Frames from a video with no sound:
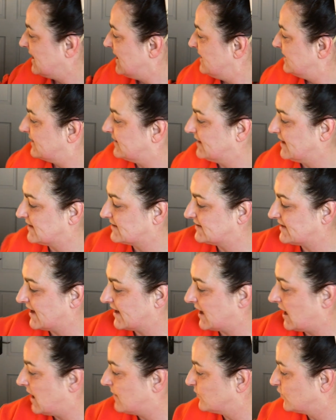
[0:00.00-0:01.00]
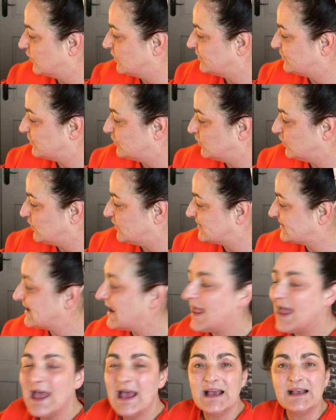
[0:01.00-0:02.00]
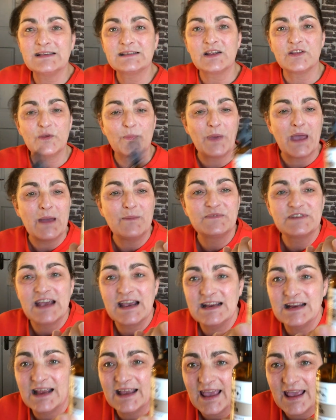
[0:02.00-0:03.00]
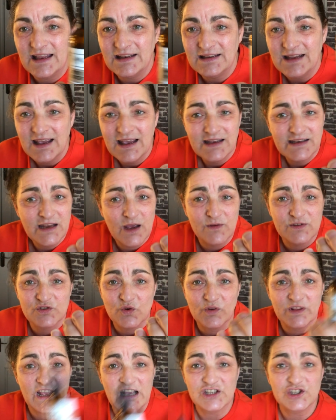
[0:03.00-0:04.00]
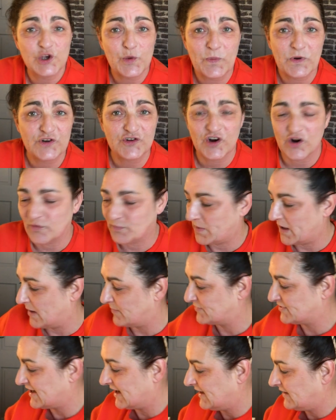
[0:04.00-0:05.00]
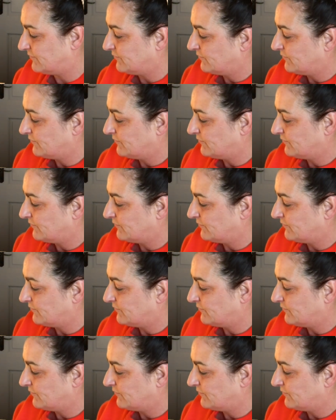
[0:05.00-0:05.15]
The next thing I'm going to use is the peptide again. Now it's only a super drug peptide.